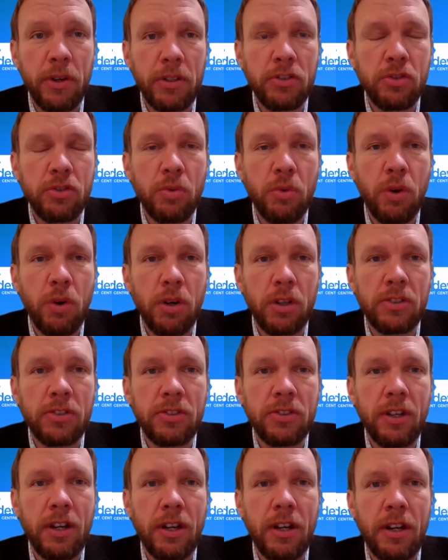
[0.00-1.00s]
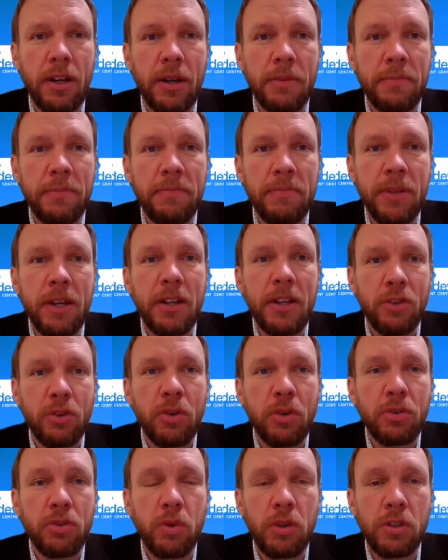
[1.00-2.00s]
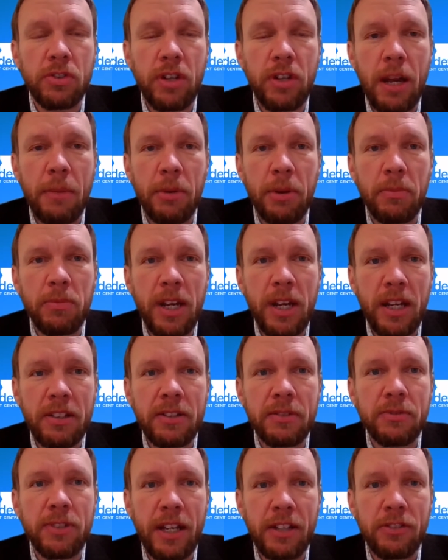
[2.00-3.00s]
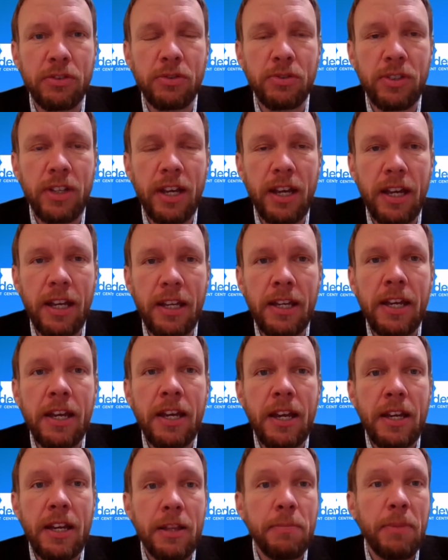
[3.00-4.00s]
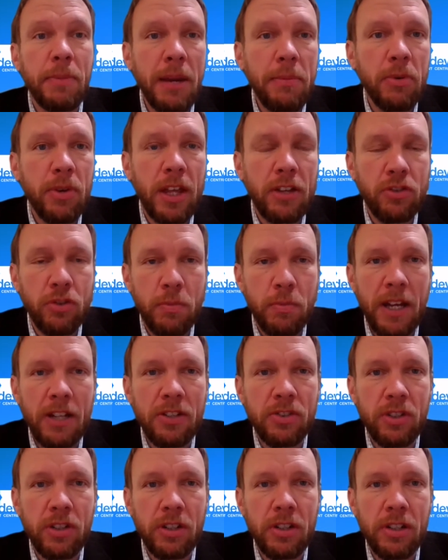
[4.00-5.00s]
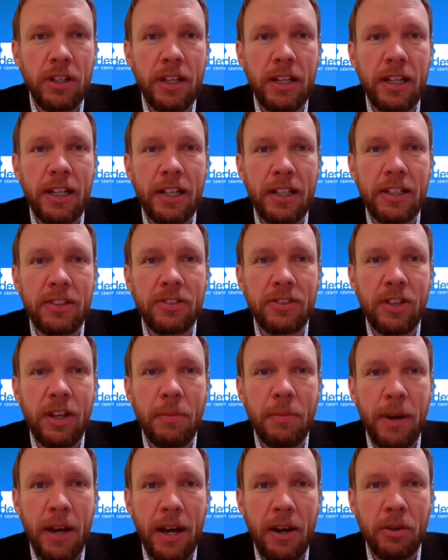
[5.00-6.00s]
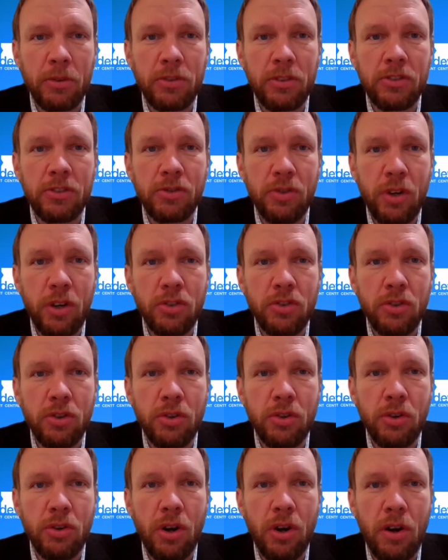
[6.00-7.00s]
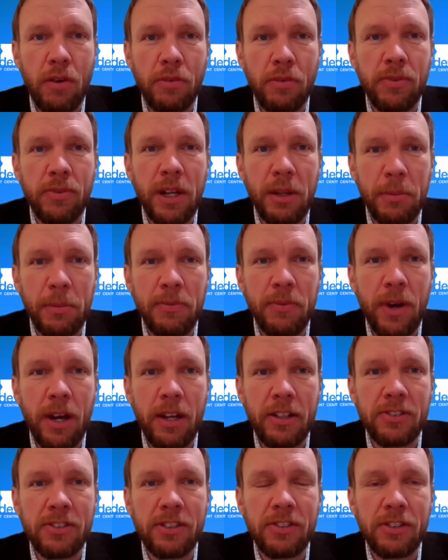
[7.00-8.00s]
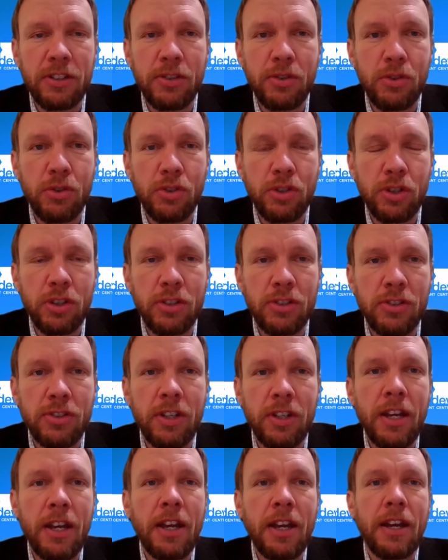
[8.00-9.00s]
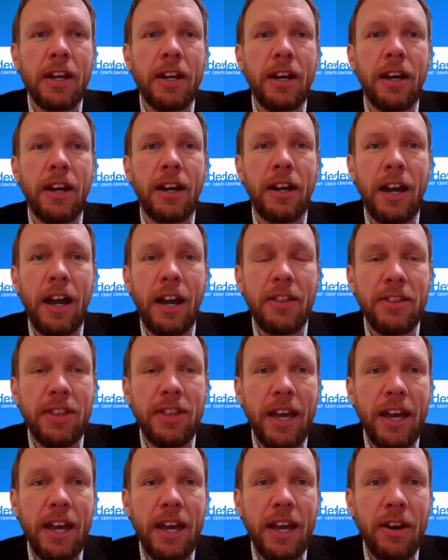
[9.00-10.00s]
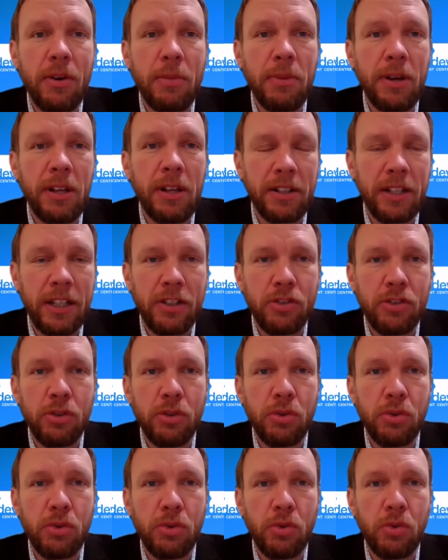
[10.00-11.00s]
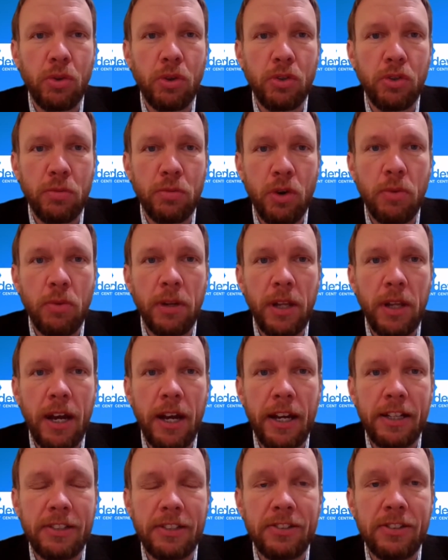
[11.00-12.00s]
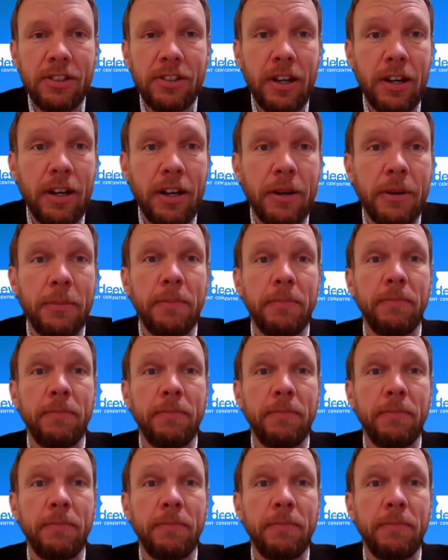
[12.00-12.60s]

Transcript: wealth funds towards towards climate objectives, as you say. The paper that you mentioned is about the structure of development finance institutions and their ability to mobilize